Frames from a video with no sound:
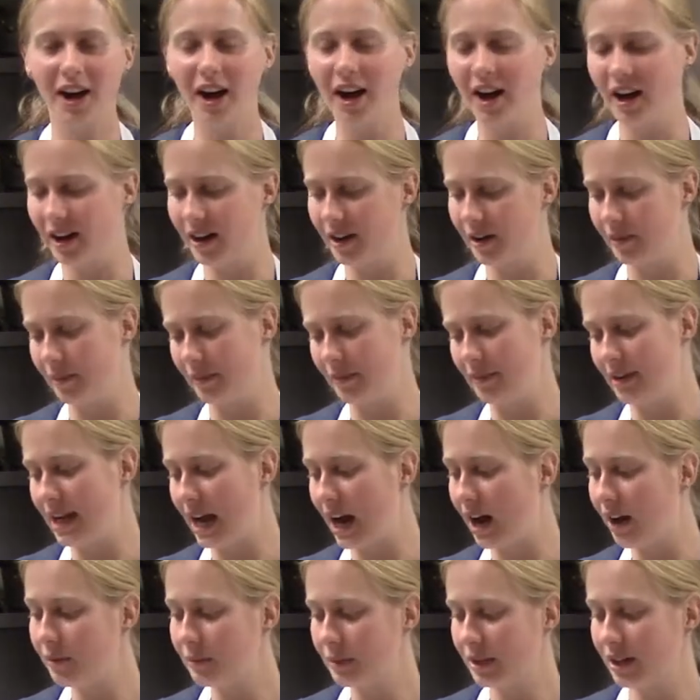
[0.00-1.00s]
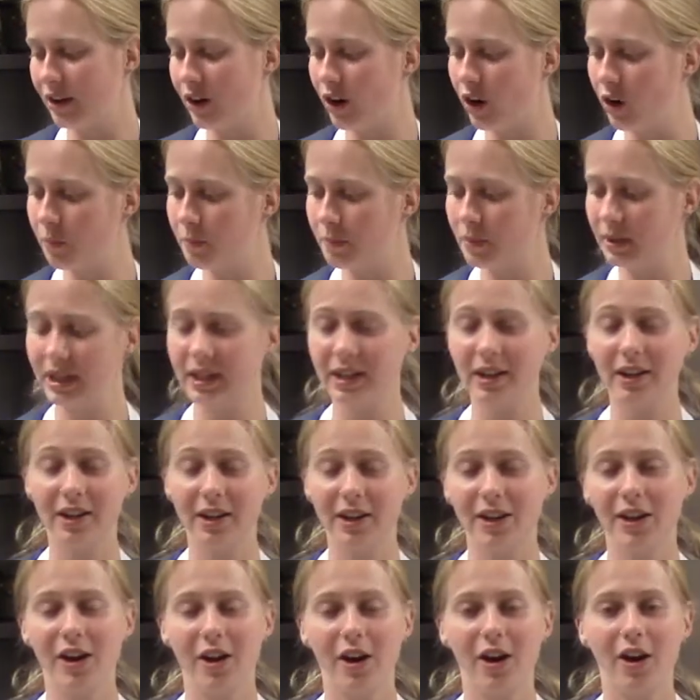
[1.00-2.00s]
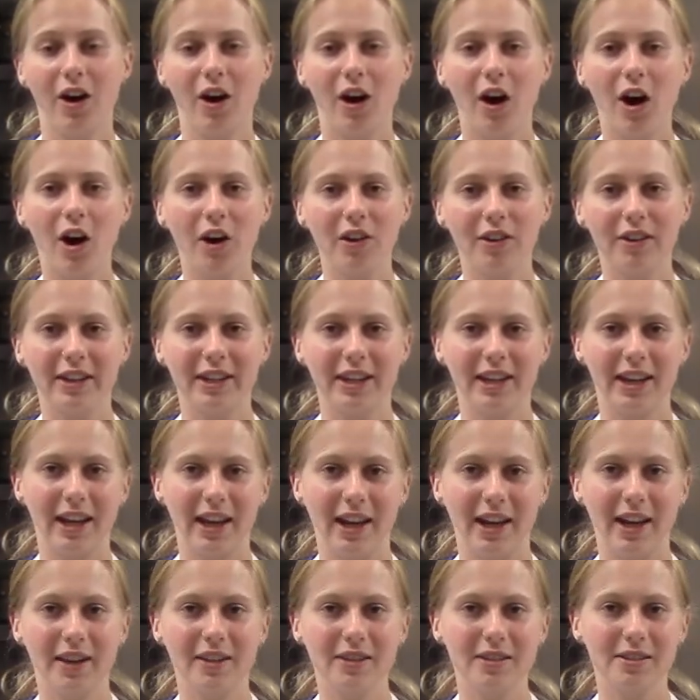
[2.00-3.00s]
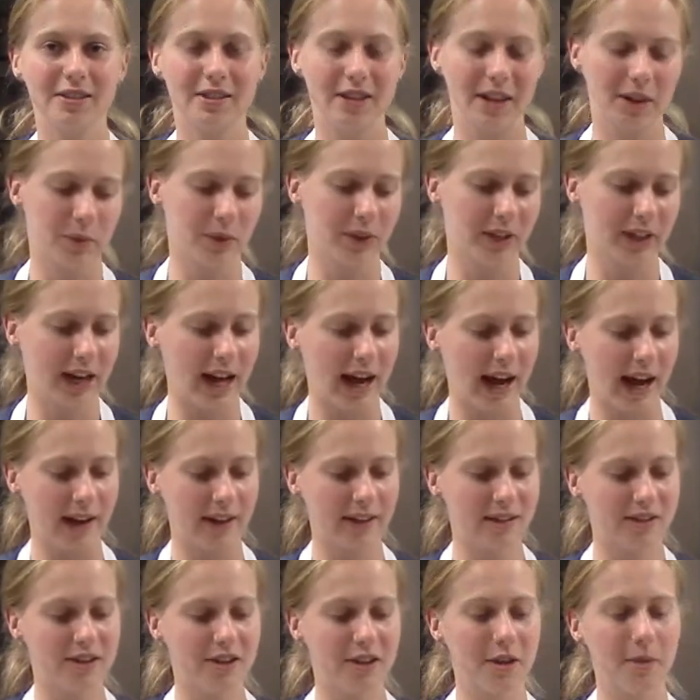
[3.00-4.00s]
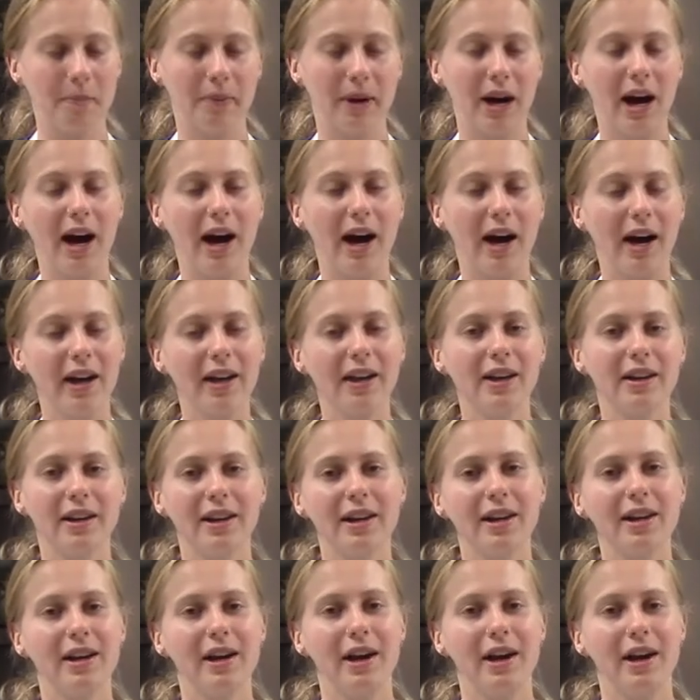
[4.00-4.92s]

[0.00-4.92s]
Now I'm going to open all the cans and we're going to add it to the pot.